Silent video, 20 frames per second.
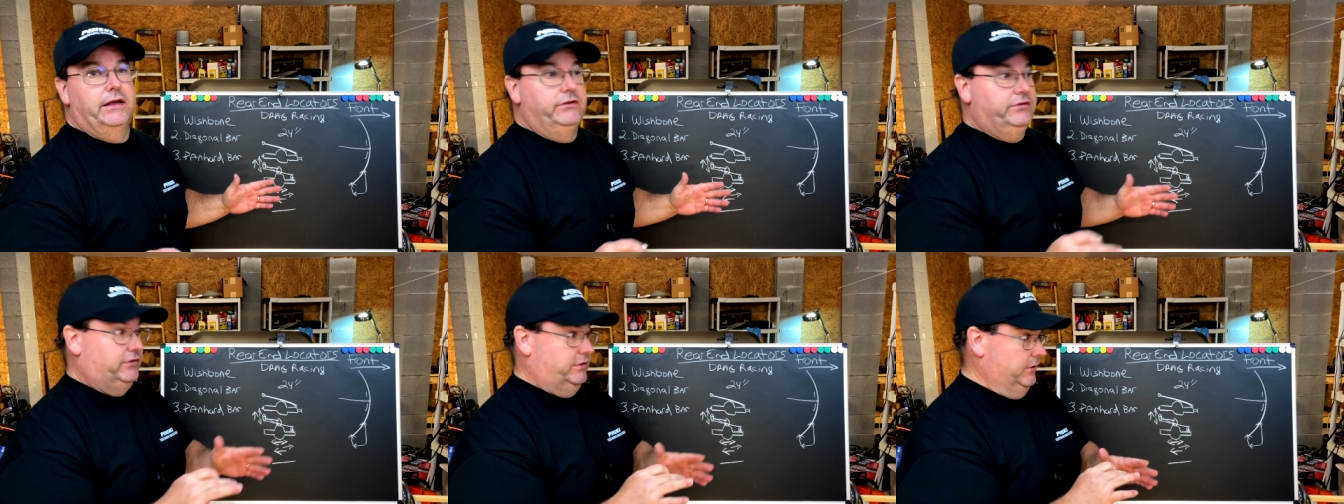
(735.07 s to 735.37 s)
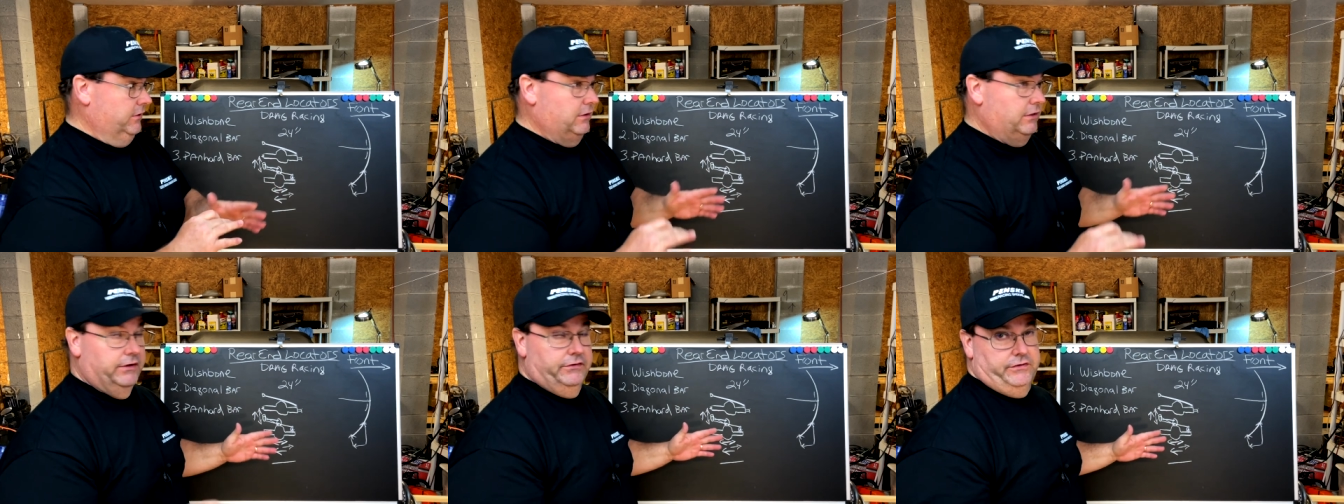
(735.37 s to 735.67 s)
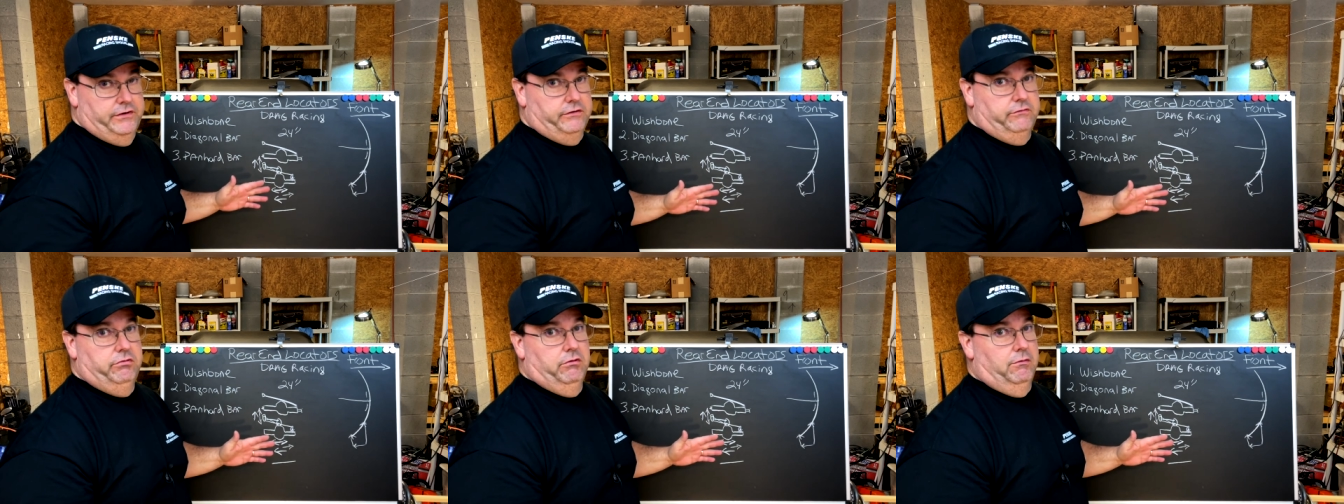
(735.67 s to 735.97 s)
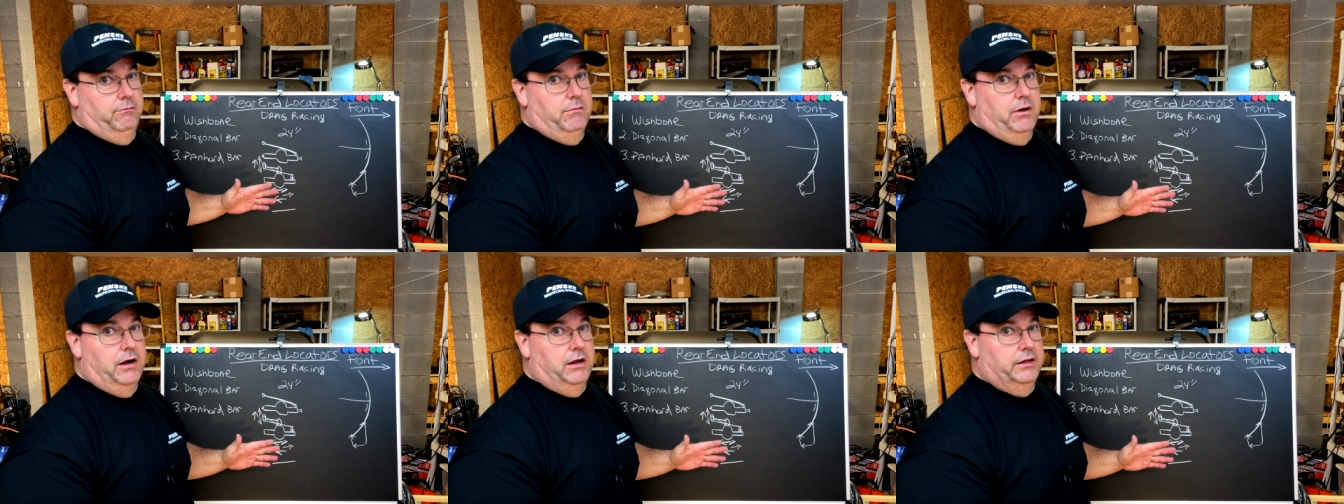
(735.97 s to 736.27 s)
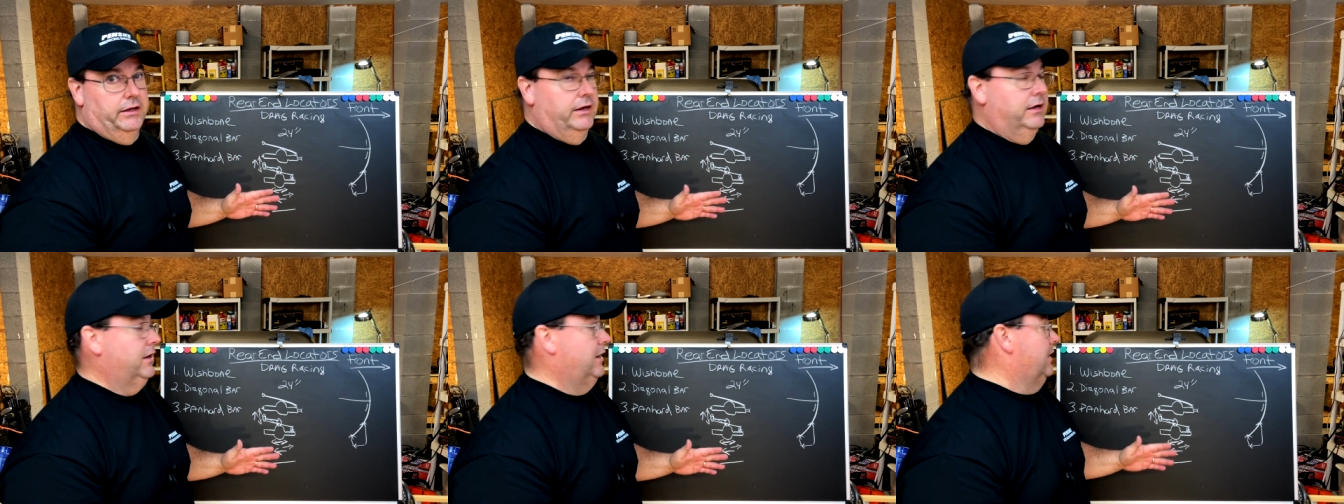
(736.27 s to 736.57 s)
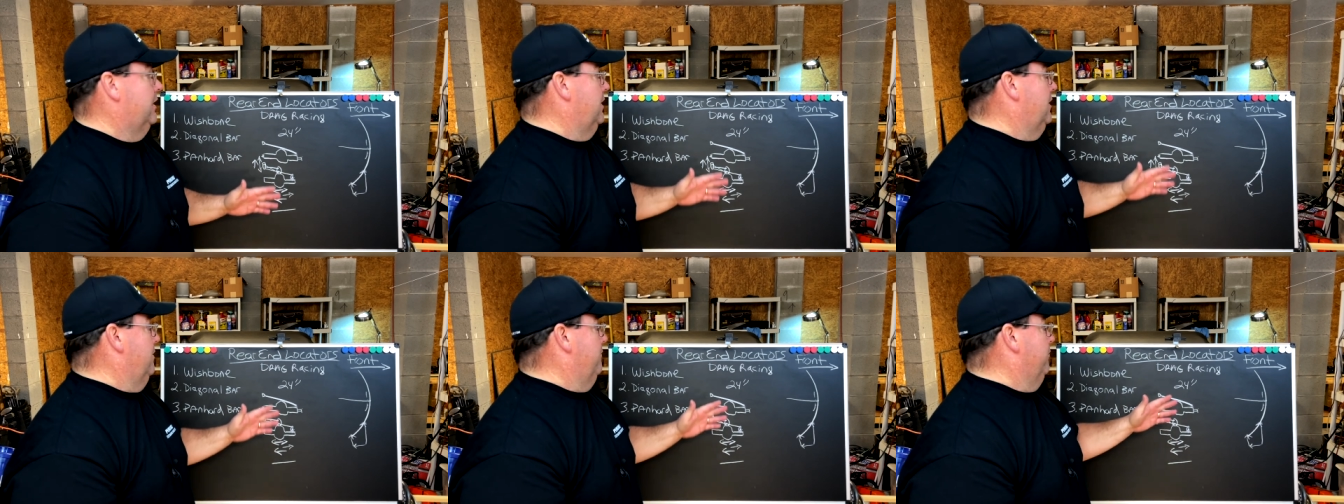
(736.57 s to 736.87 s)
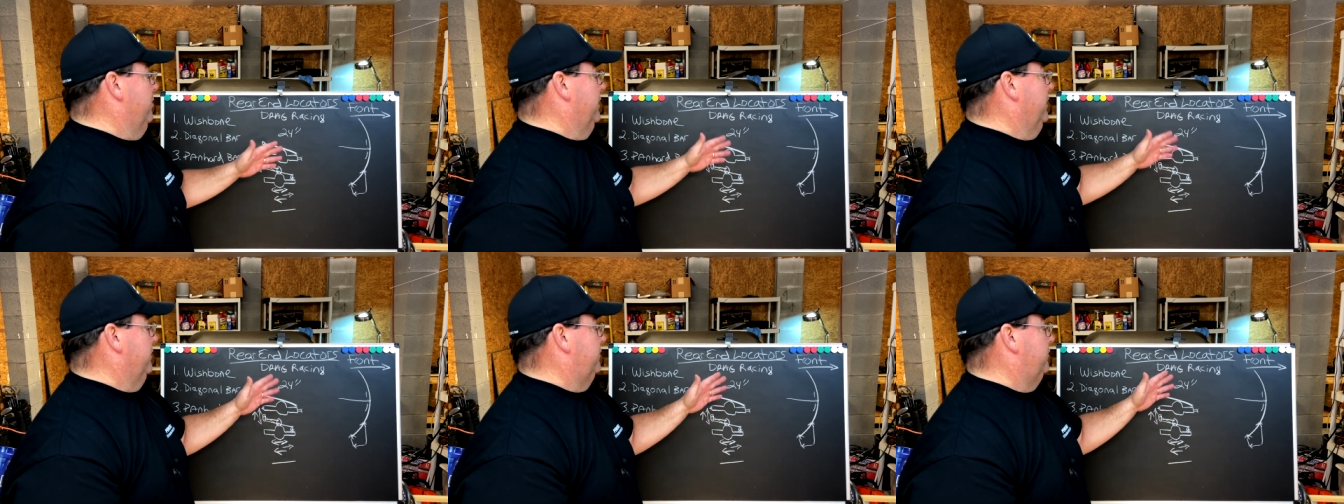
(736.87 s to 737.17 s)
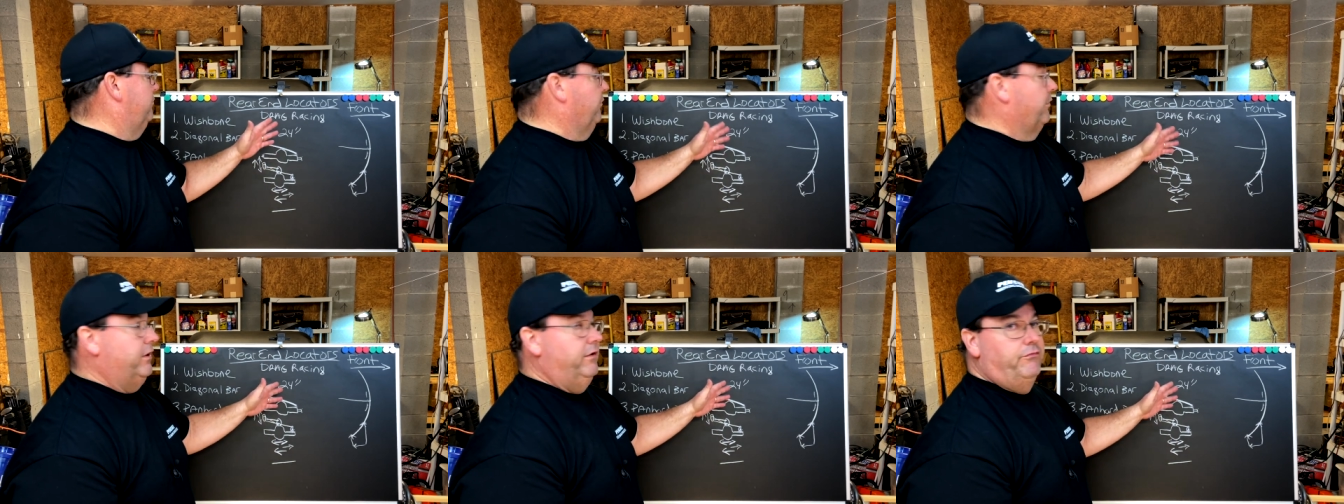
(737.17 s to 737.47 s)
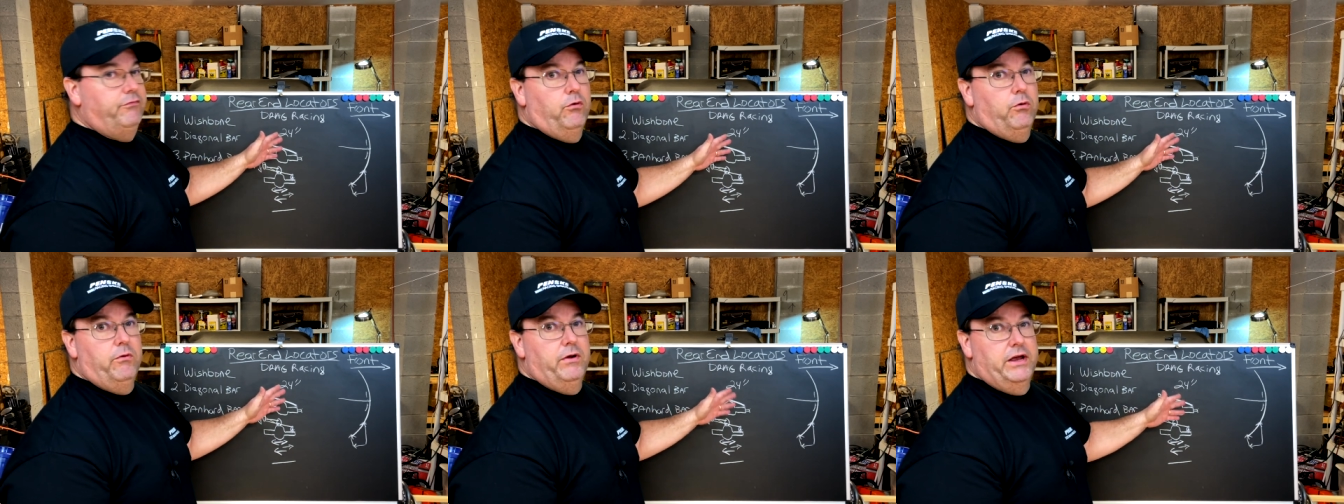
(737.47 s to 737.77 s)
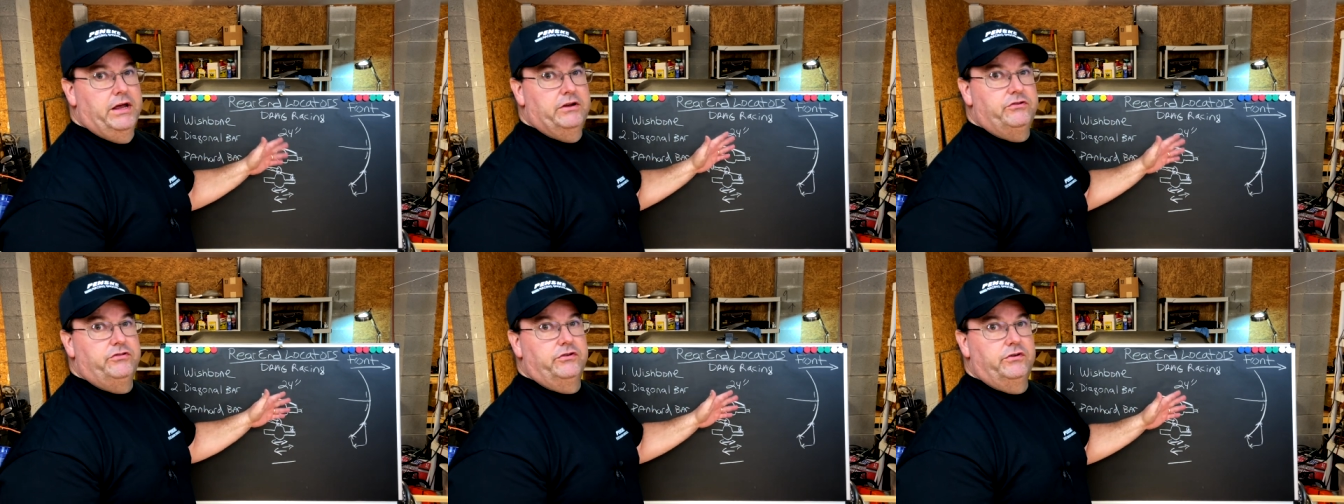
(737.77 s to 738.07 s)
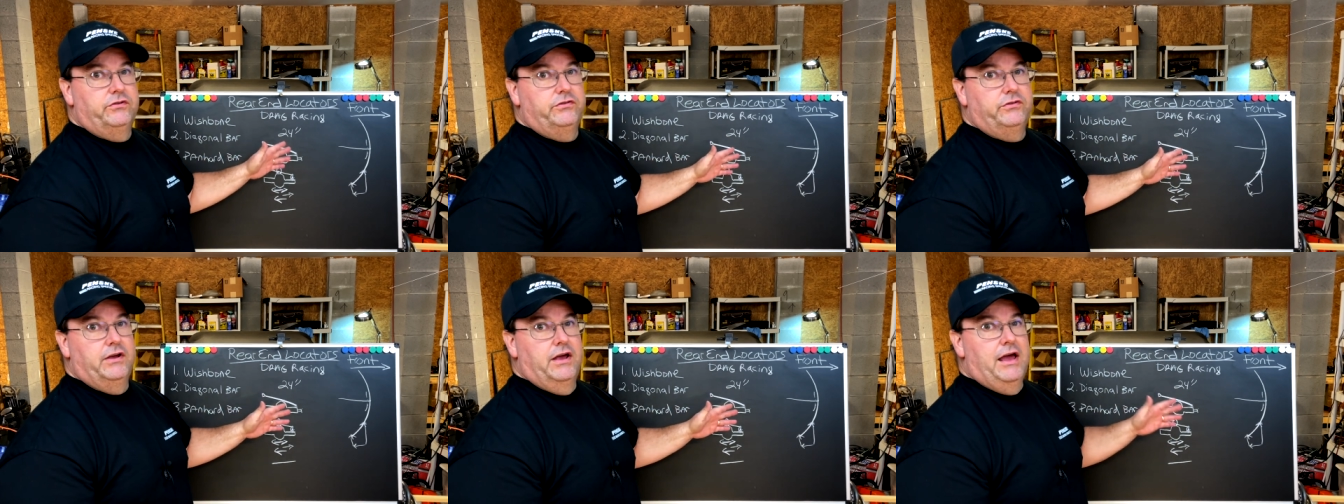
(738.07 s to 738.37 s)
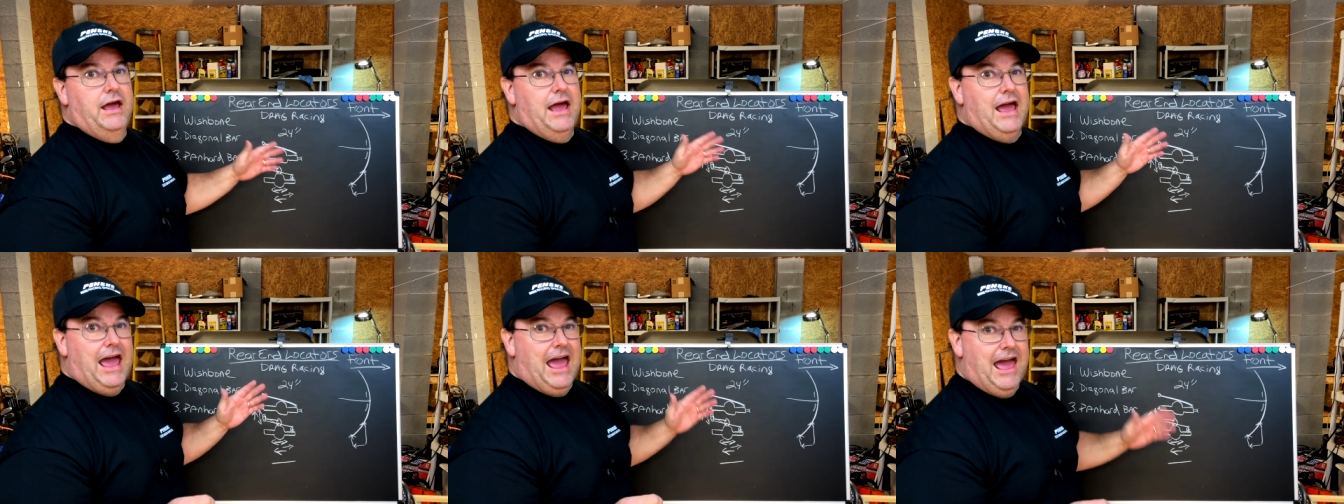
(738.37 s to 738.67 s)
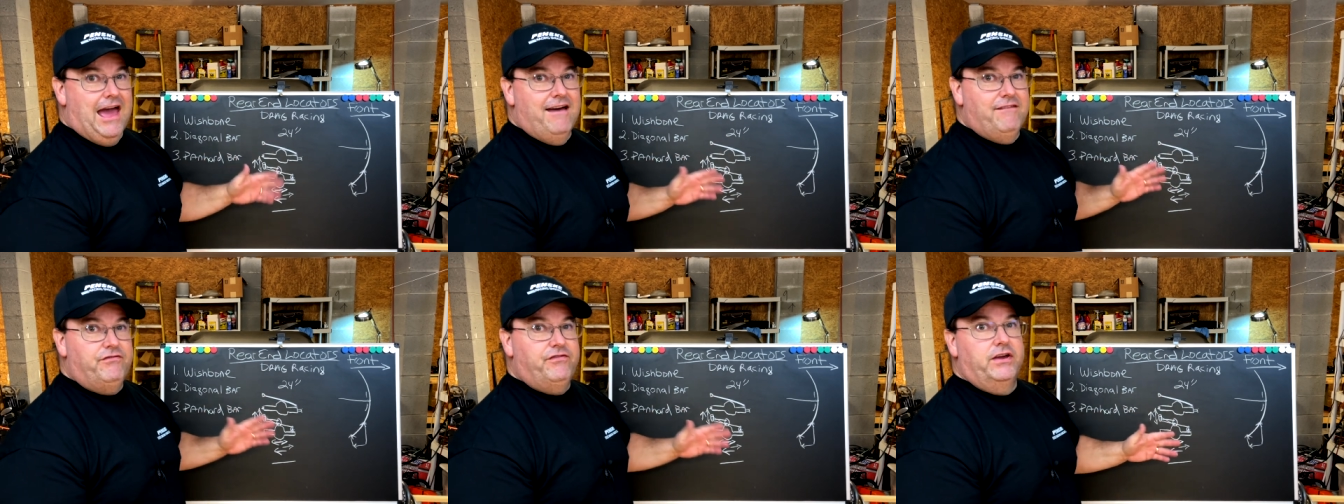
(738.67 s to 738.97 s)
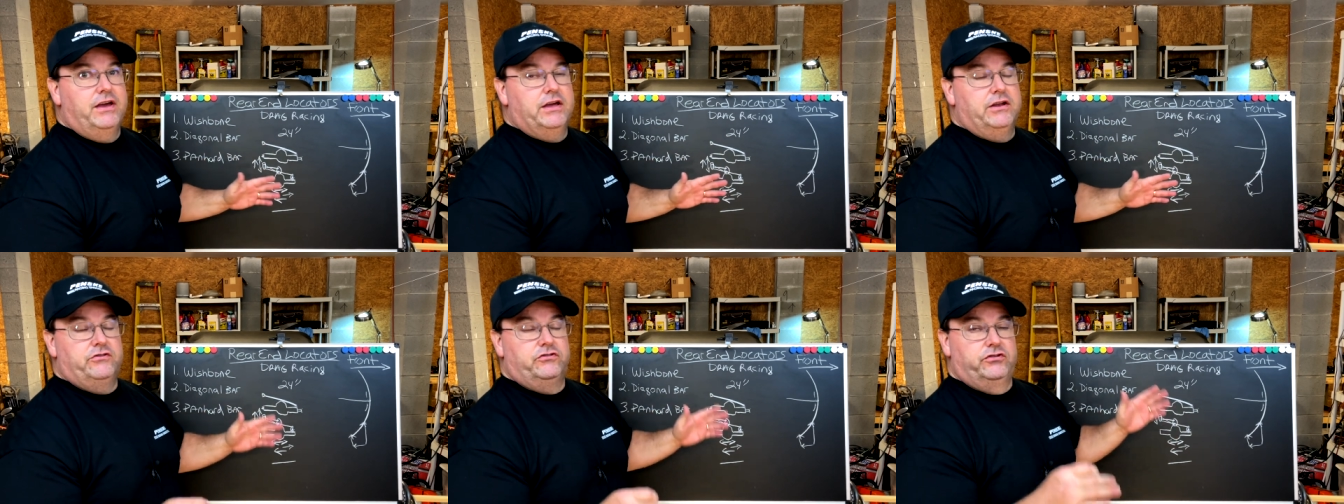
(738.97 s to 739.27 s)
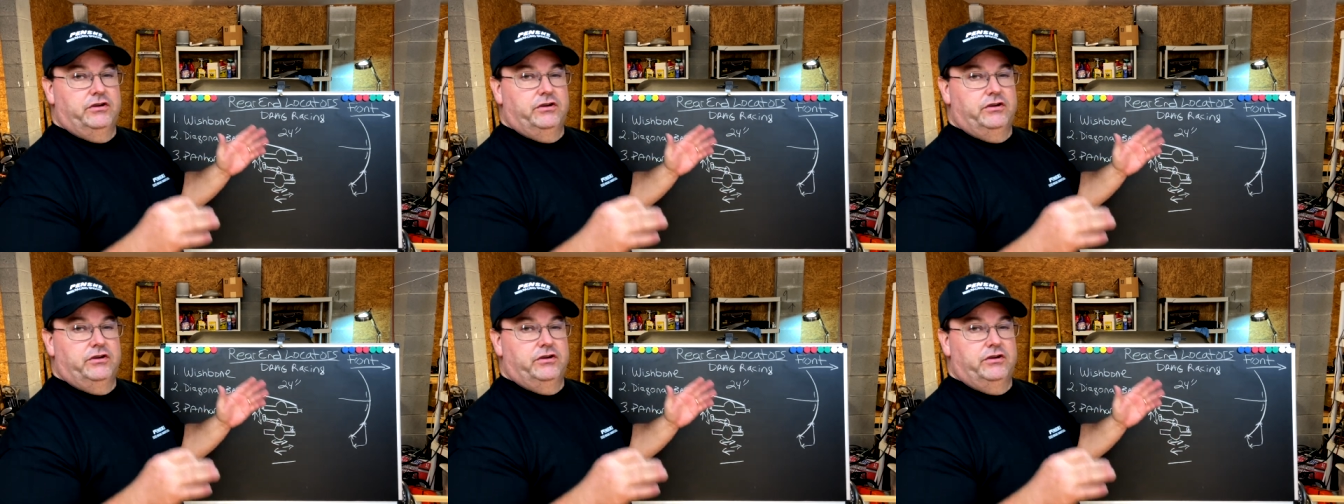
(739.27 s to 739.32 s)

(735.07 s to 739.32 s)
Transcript: It still isn't chrome moly, but it's 24 inches, half inch